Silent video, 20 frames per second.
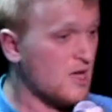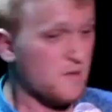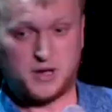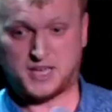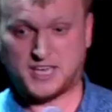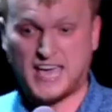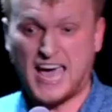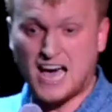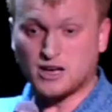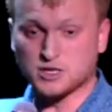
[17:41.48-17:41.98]

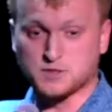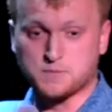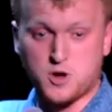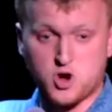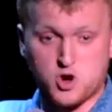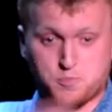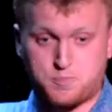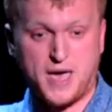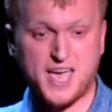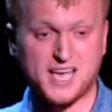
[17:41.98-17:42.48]
But cows
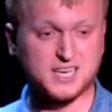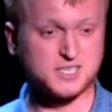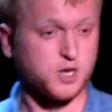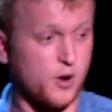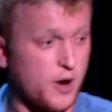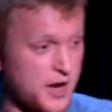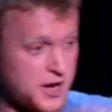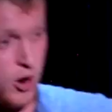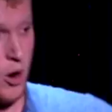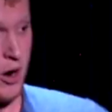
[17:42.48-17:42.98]
moo, pigs
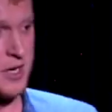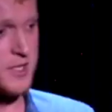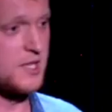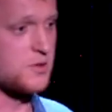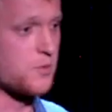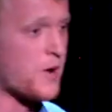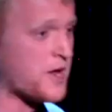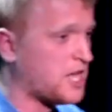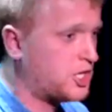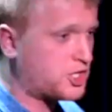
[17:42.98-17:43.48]
oink,
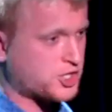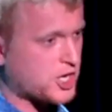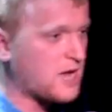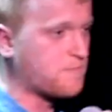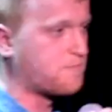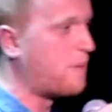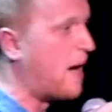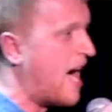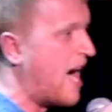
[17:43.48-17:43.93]
horses whinny, sheep